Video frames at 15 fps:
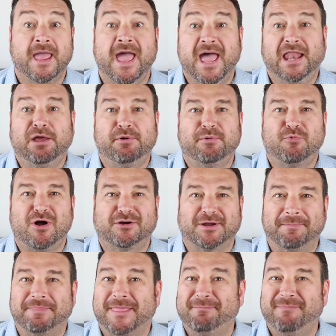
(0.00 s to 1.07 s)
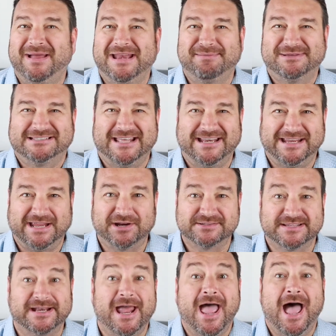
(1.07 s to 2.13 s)
Hello and welcome. My name is Eddie
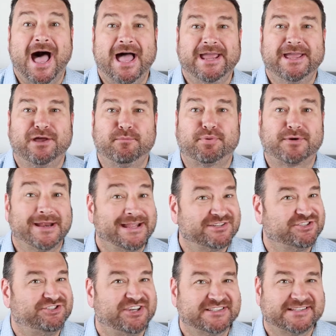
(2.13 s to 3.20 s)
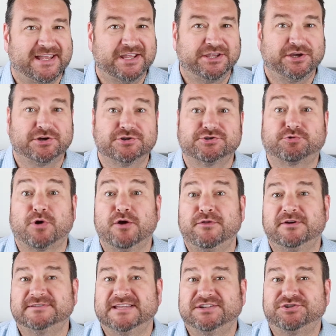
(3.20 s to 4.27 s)
Garrison. I help brands just like yours grow
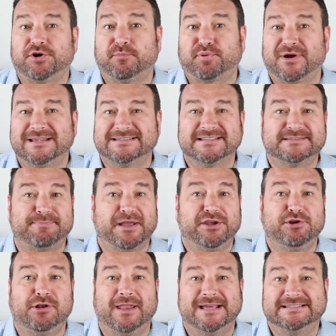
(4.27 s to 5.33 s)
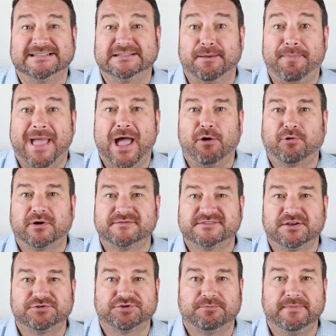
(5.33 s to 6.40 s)
their digital presence by utilizing the power of
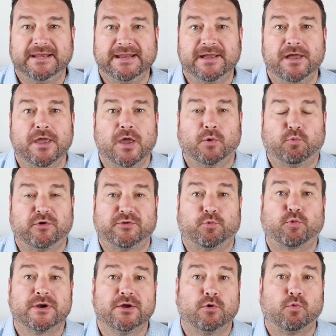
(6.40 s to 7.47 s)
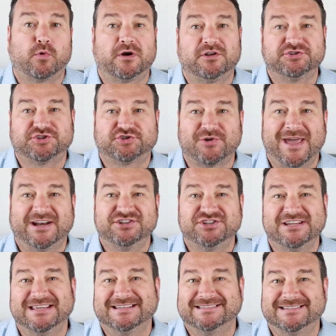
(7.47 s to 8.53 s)
social media with real-world
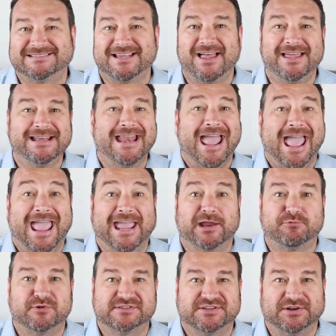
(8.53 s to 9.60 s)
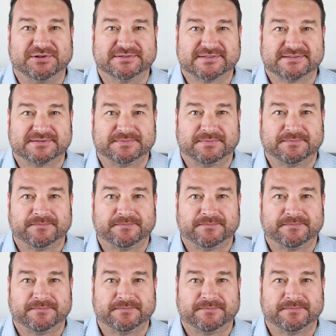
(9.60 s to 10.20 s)
strategy, design, and results.